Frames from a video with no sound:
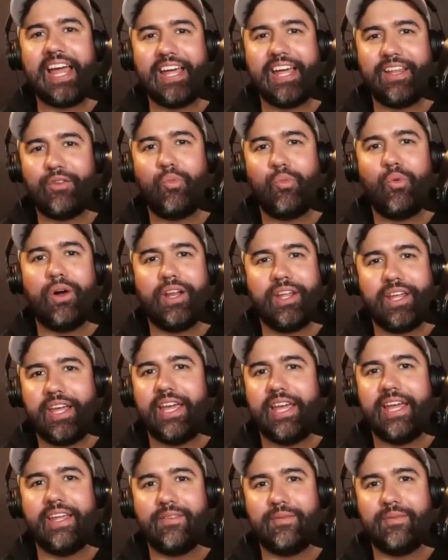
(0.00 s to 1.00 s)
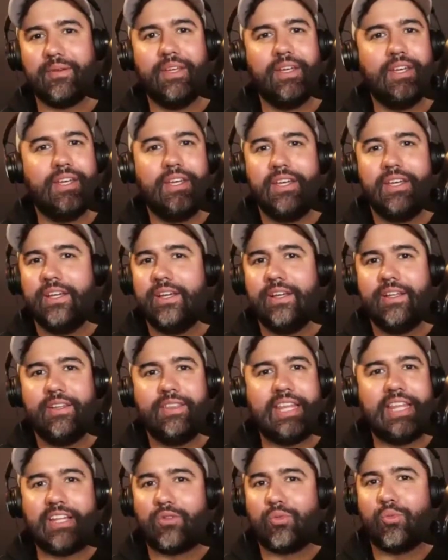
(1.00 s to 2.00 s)
has what it has.
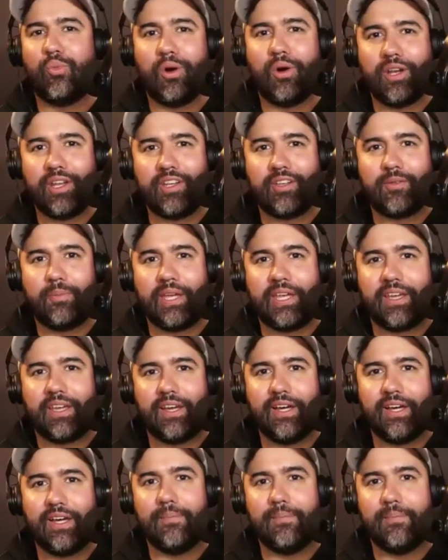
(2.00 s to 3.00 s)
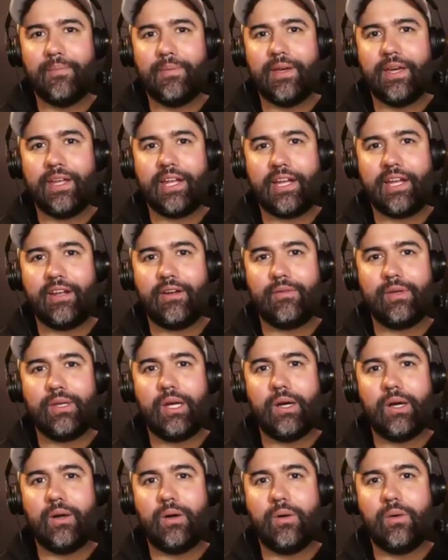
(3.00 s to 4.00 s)
That's what it's become. And I don't
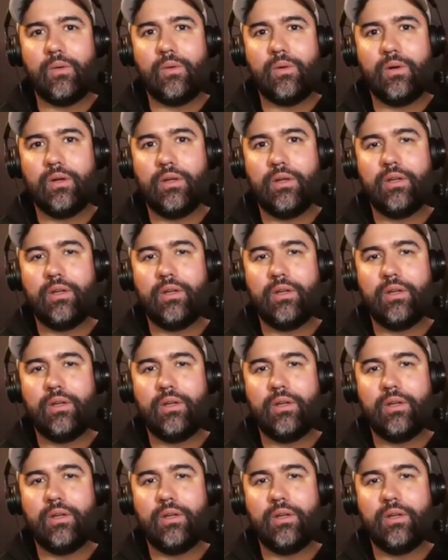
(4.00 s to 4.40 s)
know.